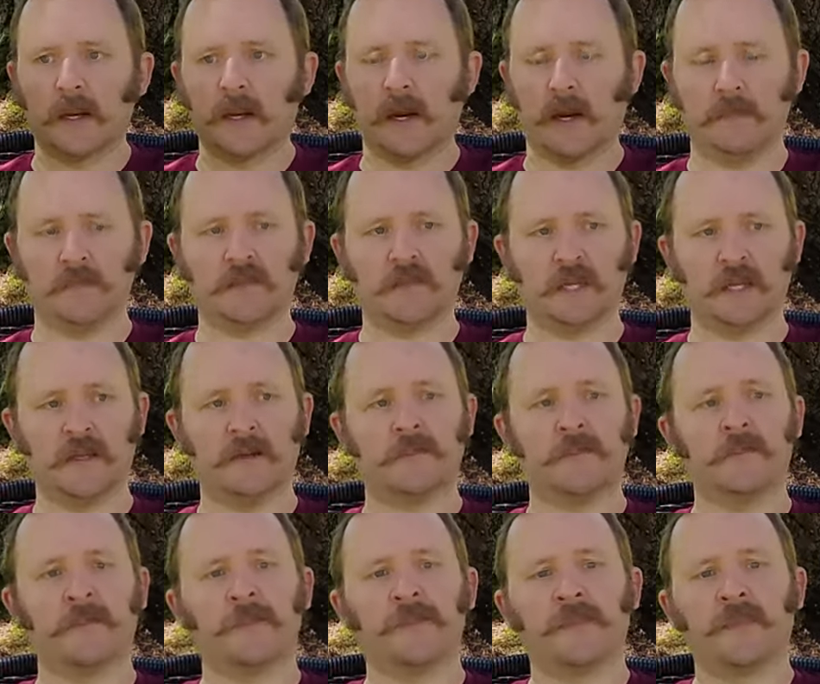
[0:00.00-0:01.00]
comes
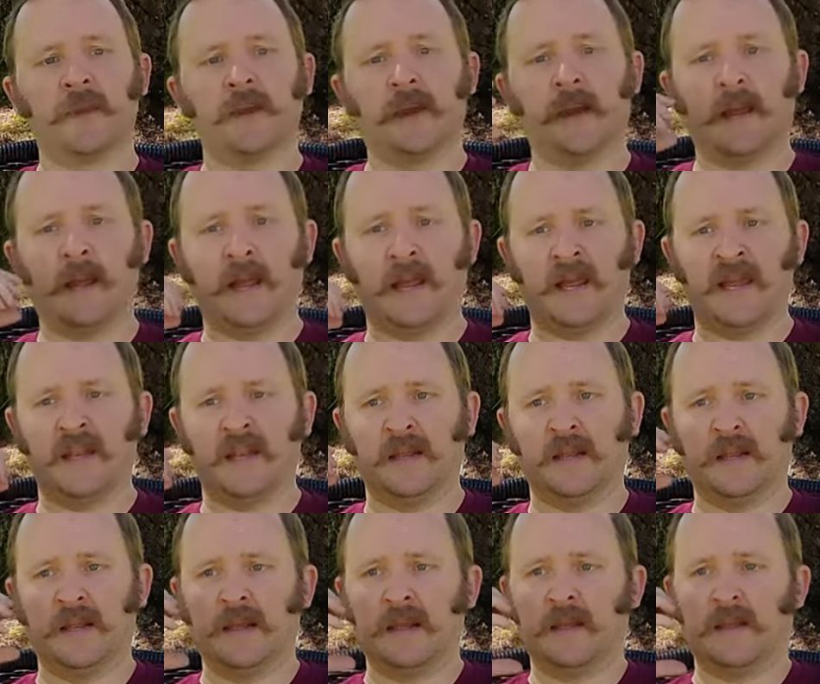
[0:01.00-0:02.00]
in, and
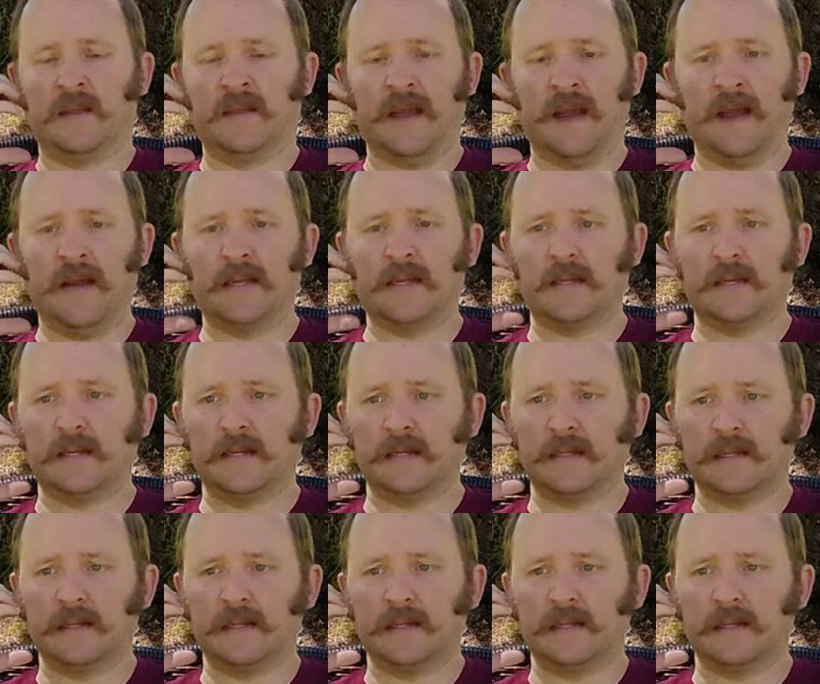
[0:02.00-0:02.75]
that